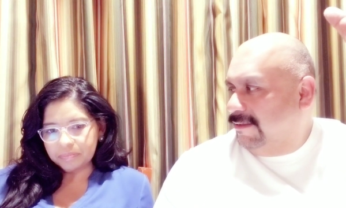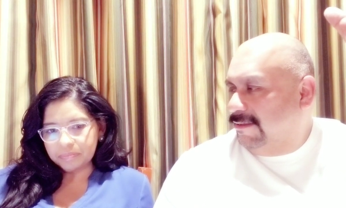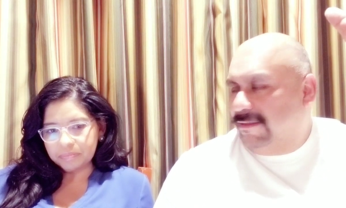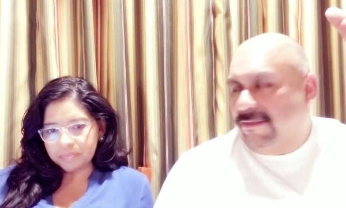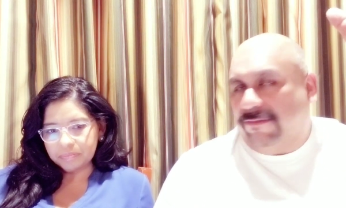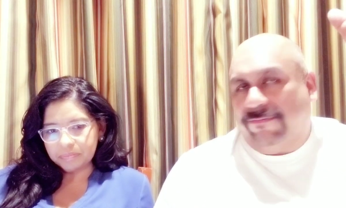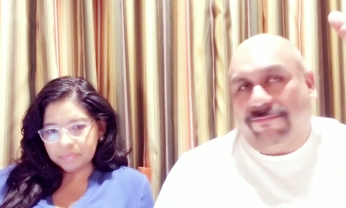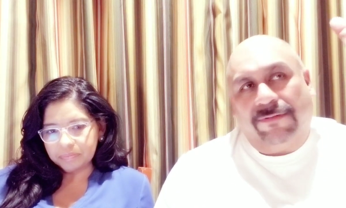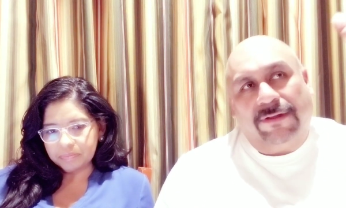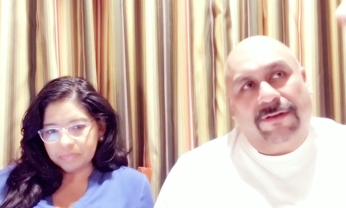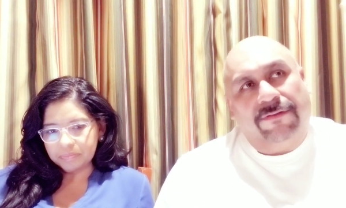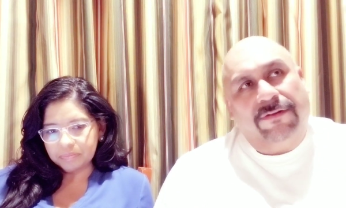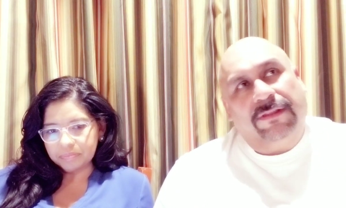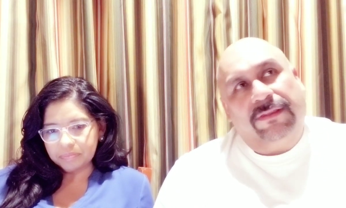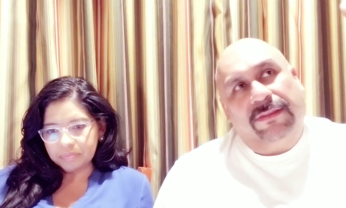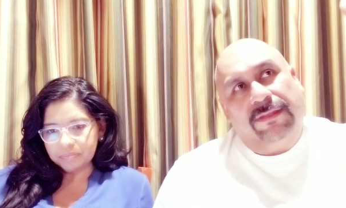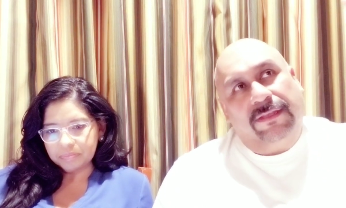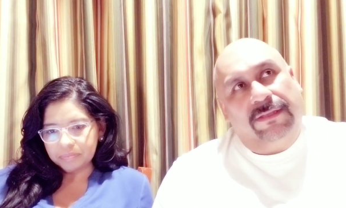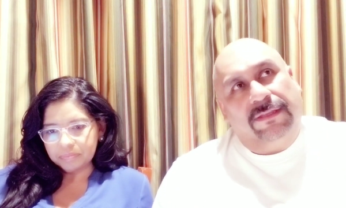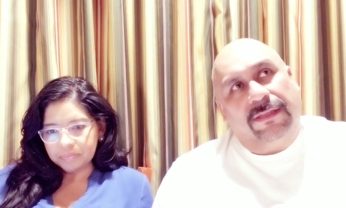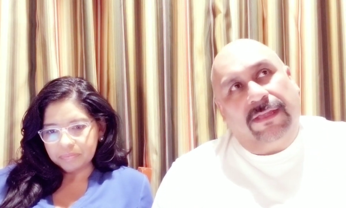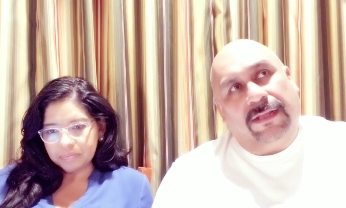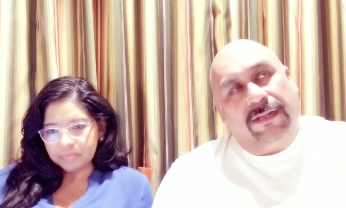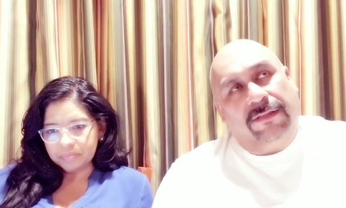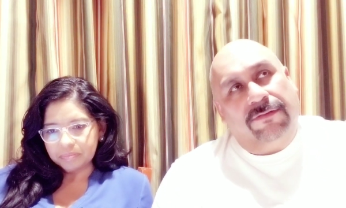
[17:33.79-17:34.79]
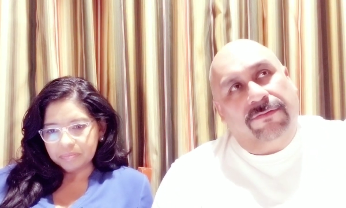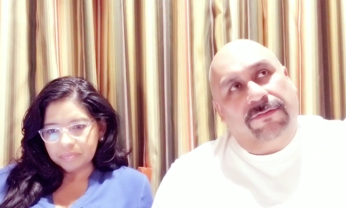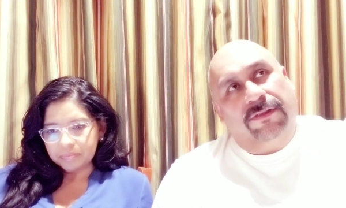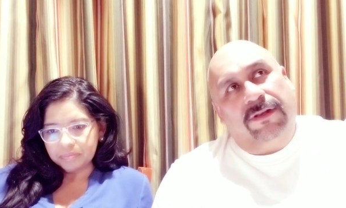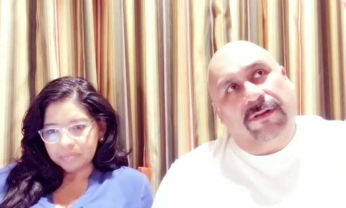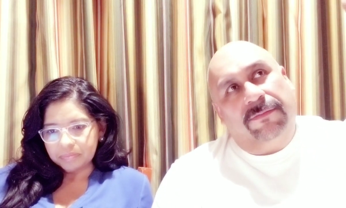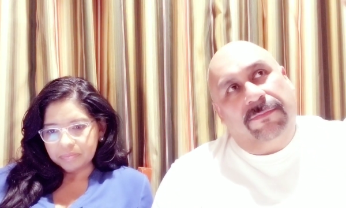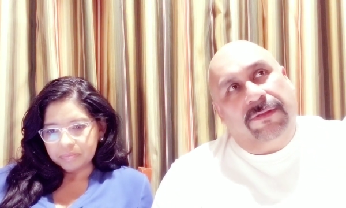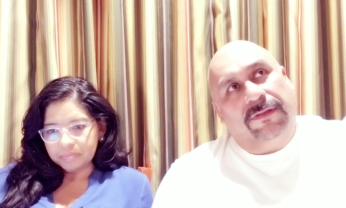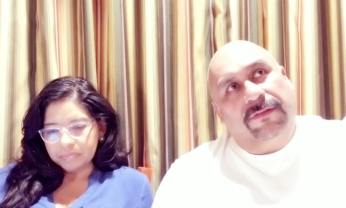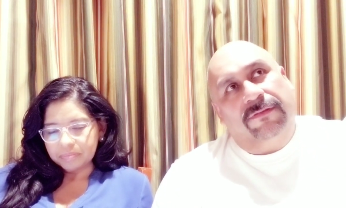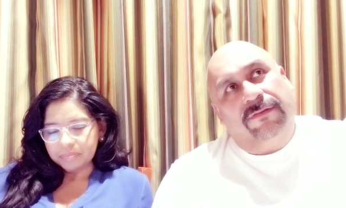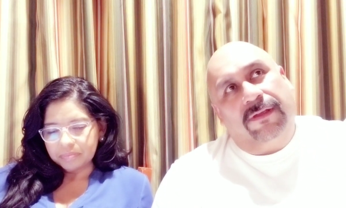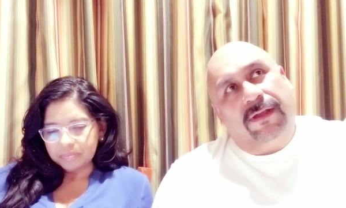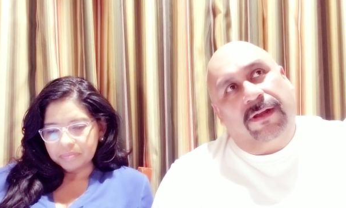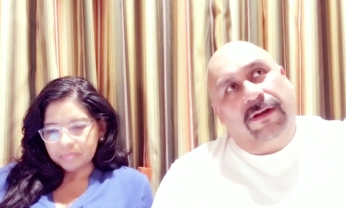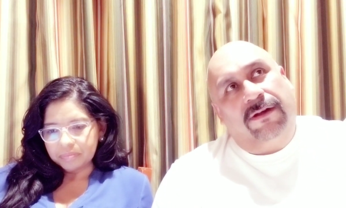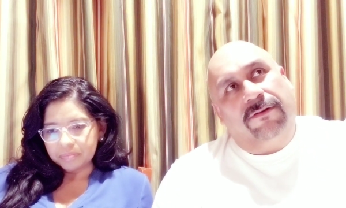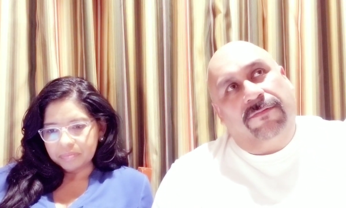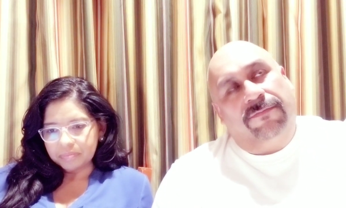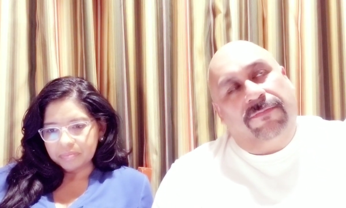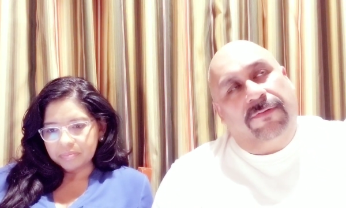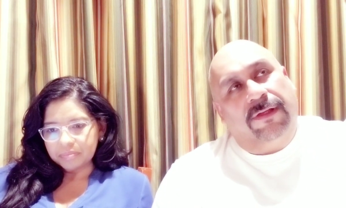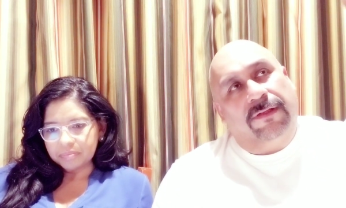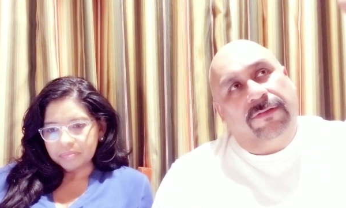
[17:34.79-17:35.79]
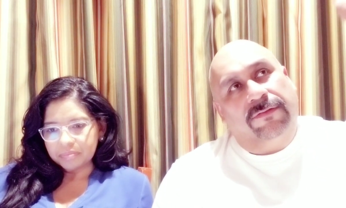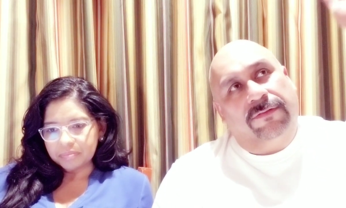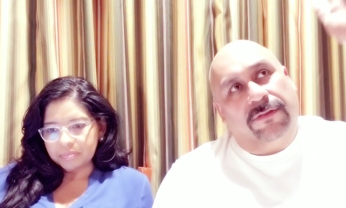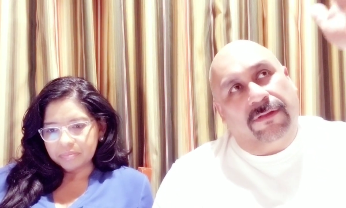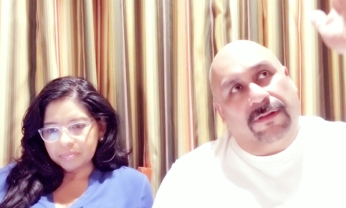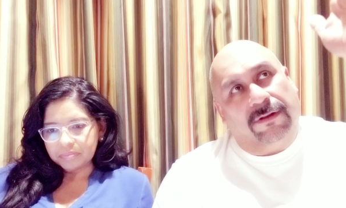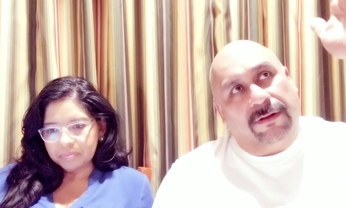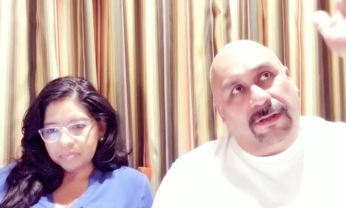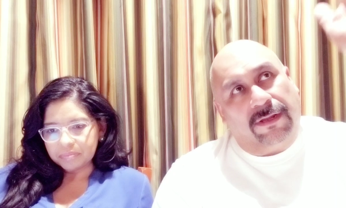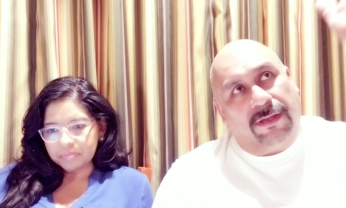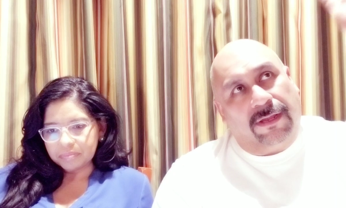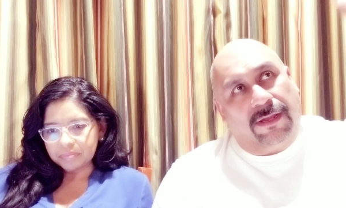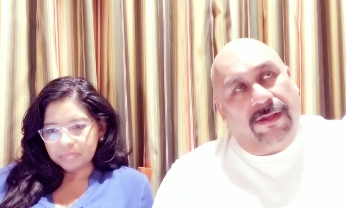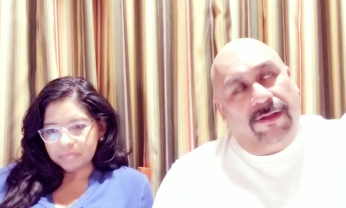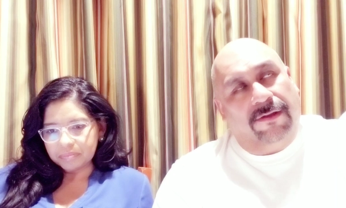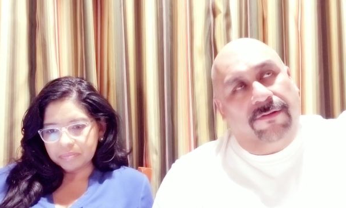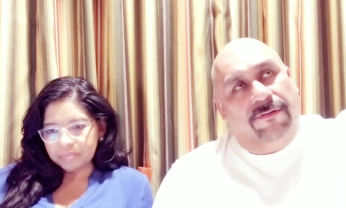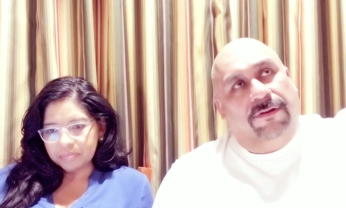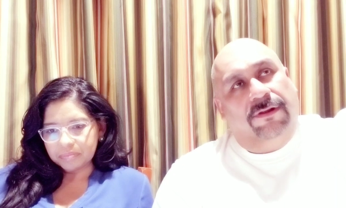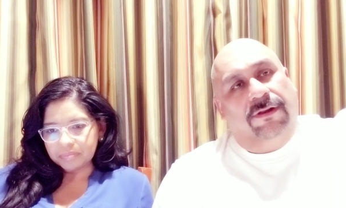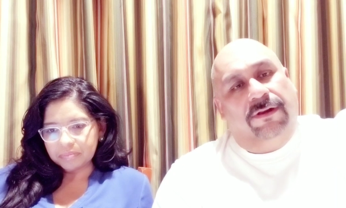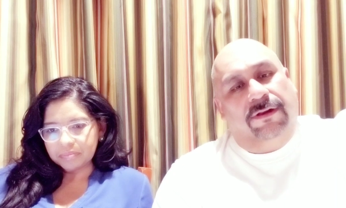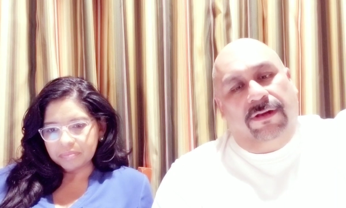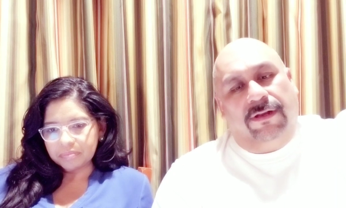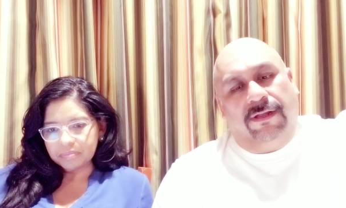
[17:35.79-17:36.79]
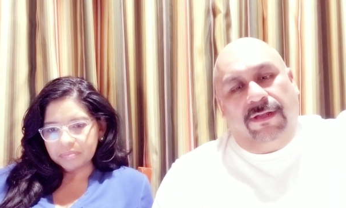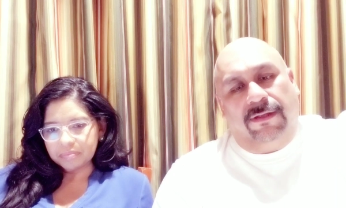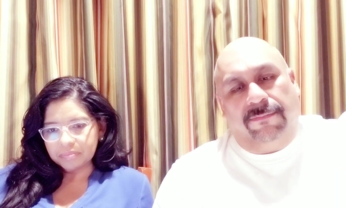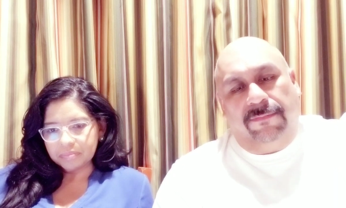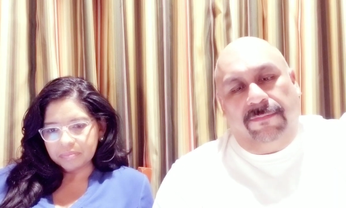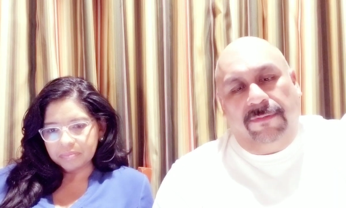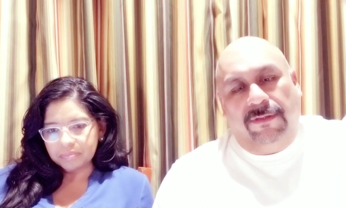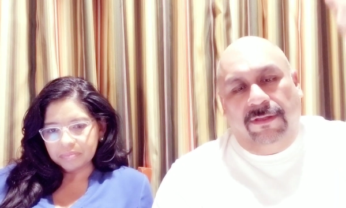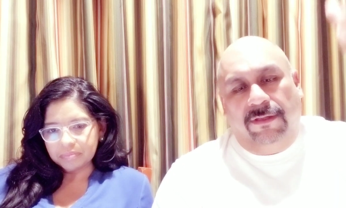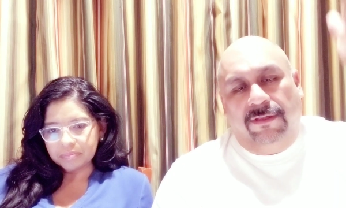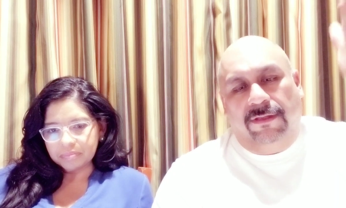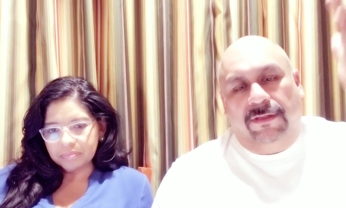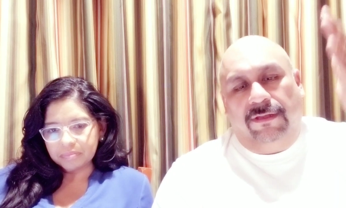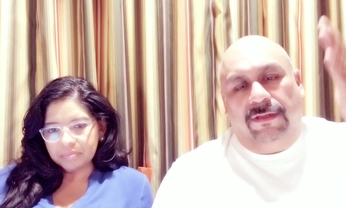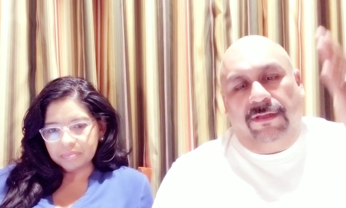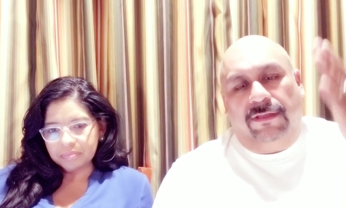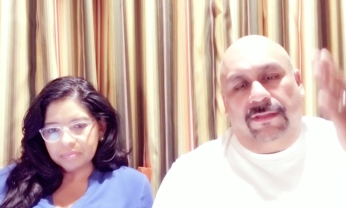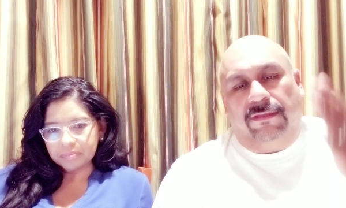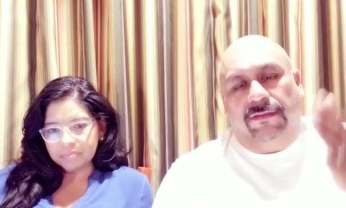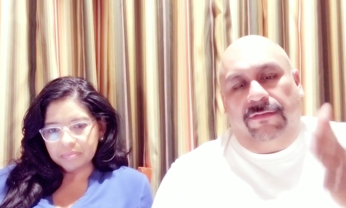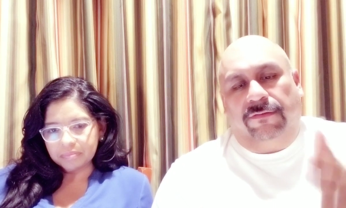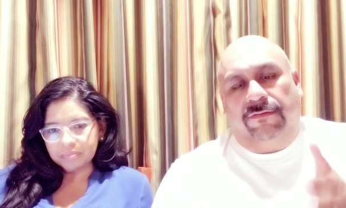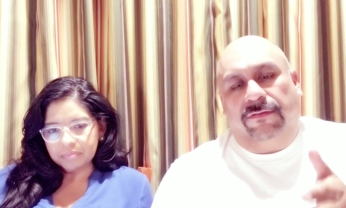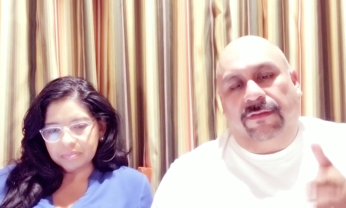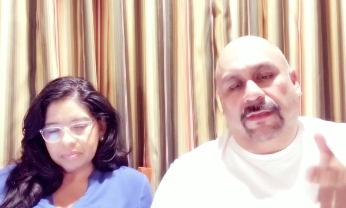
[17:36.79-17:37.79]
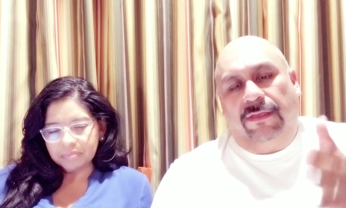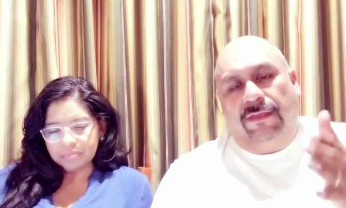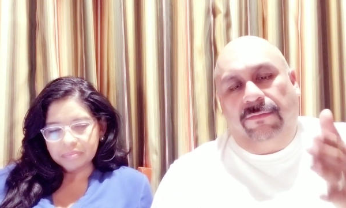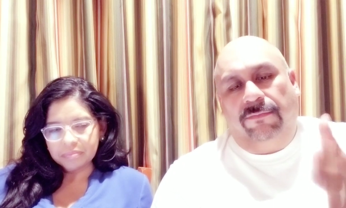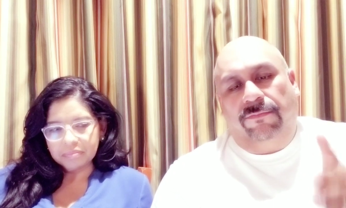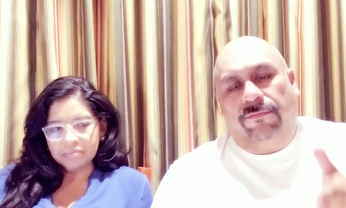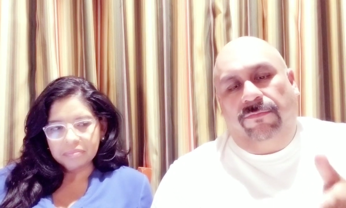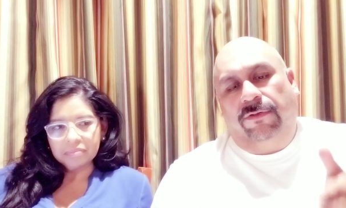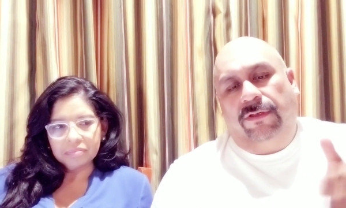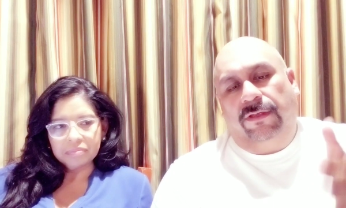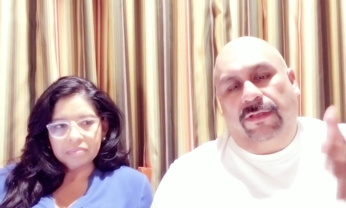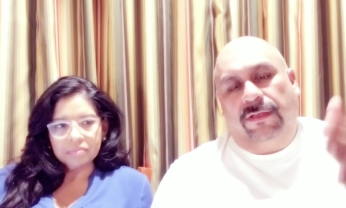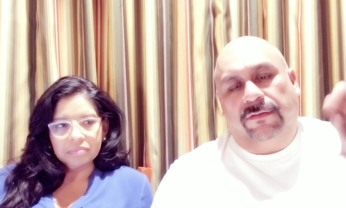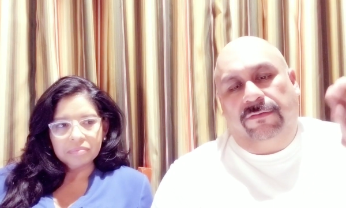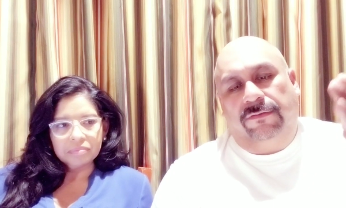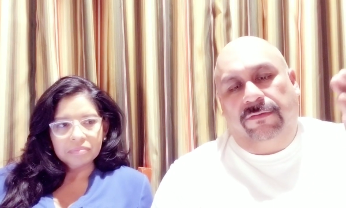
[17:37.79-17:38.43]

Speaker 1: The very thing that he was going to be sacrificed on, he carried it up in the same way.